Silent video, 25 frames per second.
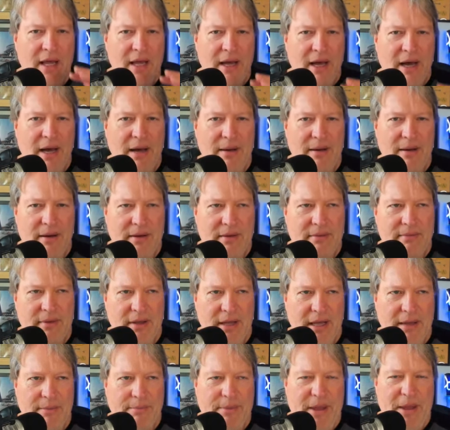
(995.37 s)

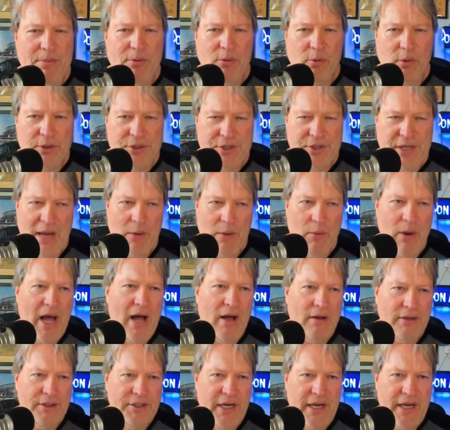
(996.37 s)
And people will say,
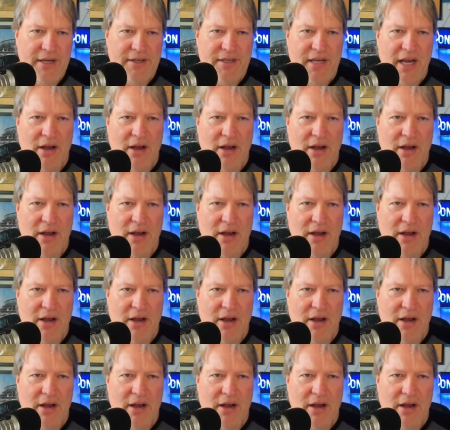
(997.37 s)
well, geez,